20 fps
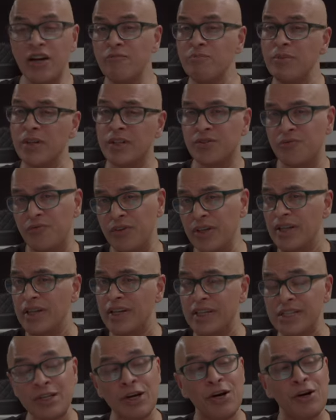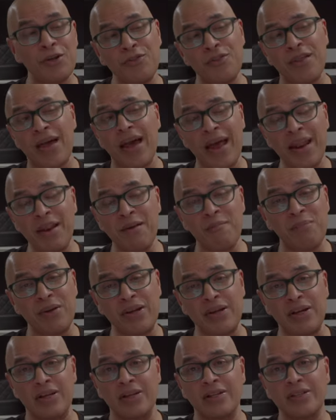have mixed feelings on that
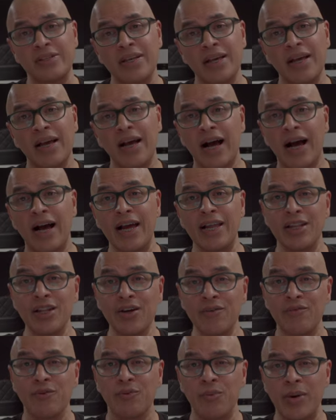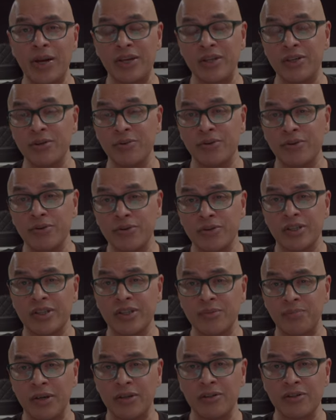because I love the way Qacoustics
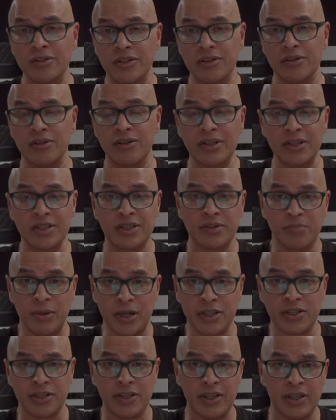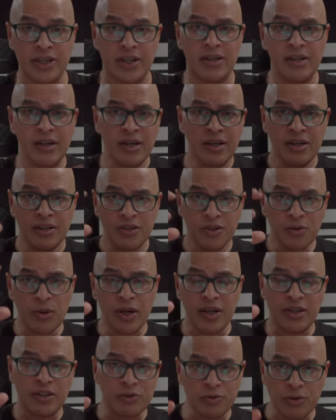speakers look, especially the
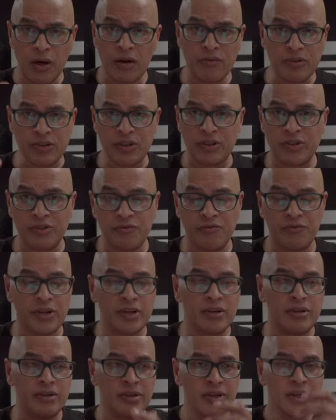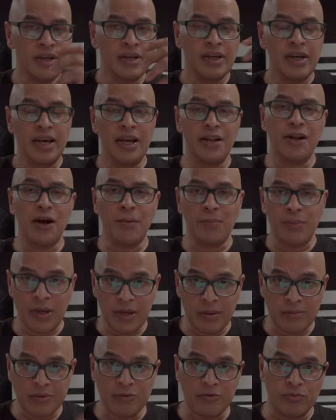way the drivers are configured, and not being
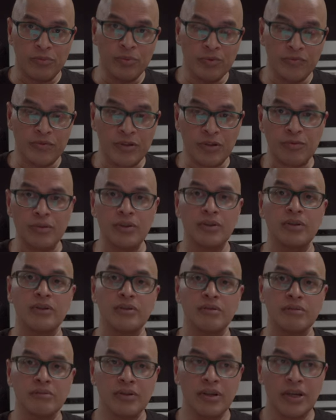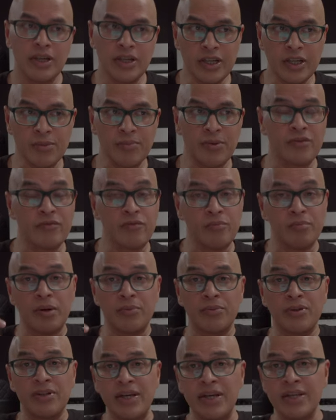able to remove the grill, a little bit of a
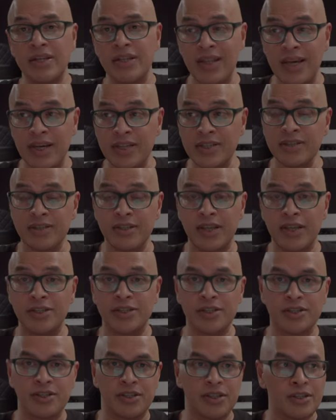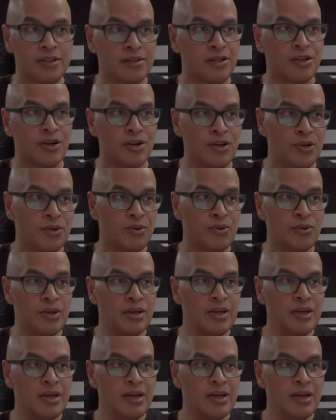bummer, unless they just didn't go,